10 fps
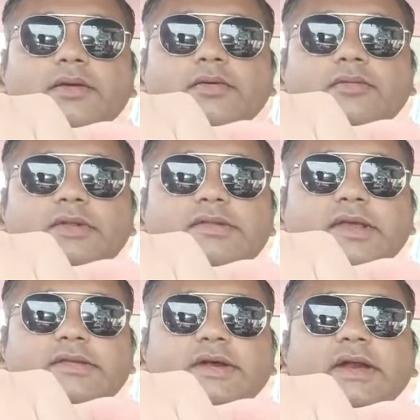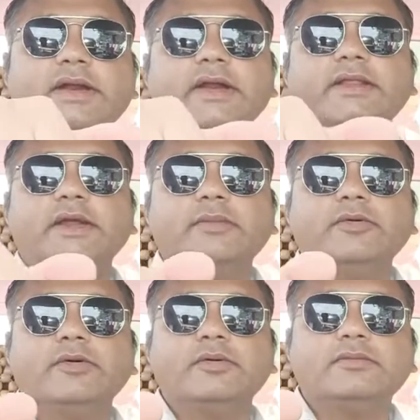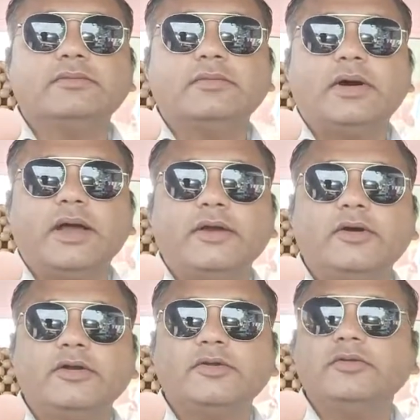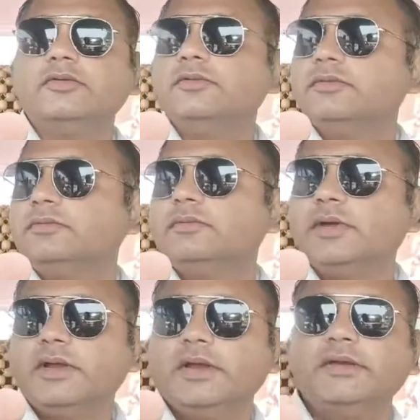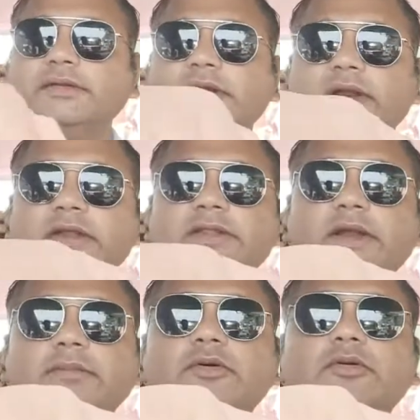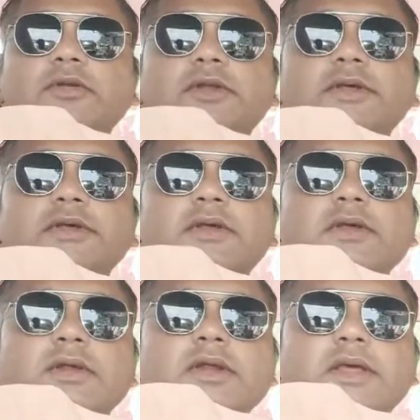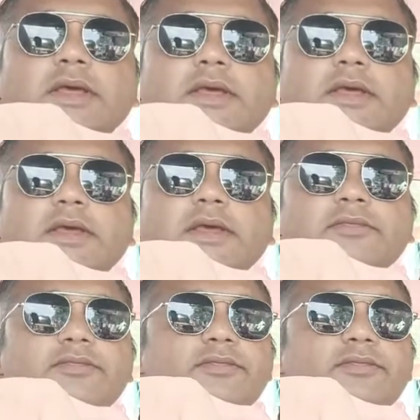once I start reading that book, I got to know it's written in that book only. This